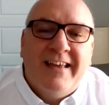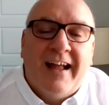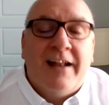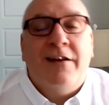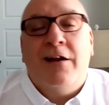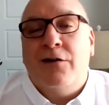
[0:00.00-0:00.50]

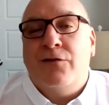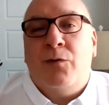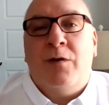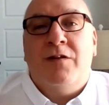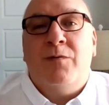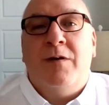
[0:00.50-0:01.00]
And you know,
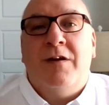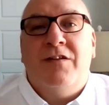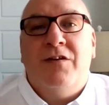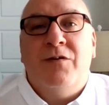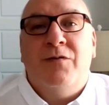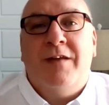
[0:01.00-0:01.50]

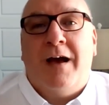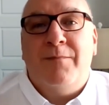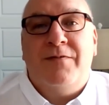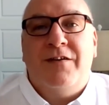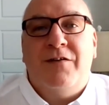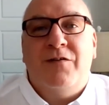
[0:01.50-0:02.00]
2022
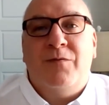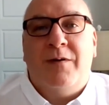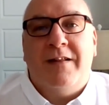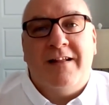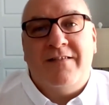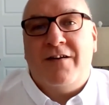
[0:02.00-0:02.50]
Topps Series
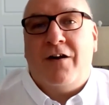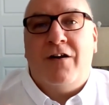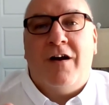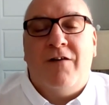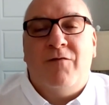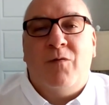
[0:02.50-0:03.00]
1, that's starting
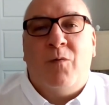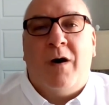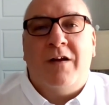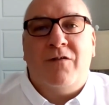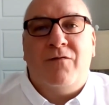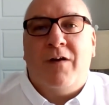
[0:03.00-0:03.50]
off with
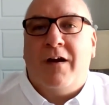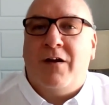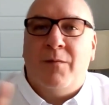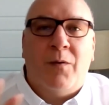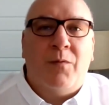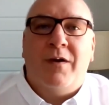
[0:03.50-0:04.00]
Wander
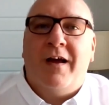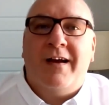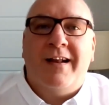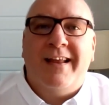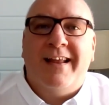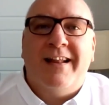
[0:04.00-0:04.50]
Franco, but we're
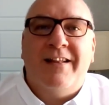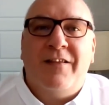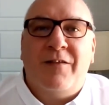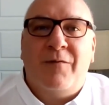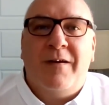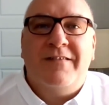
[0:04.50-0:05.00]
not going to get into
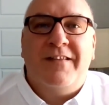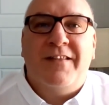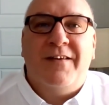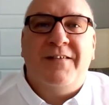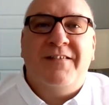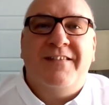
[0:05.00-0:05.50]
the rest of
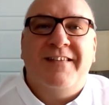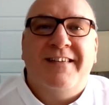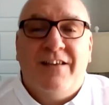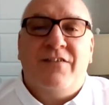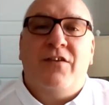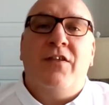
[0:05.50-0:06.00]
those.
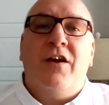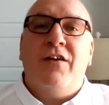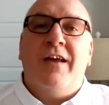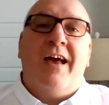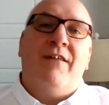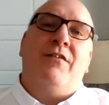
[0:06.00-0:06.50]
So there
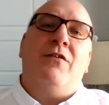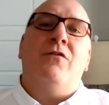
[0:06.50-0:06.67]
you have it.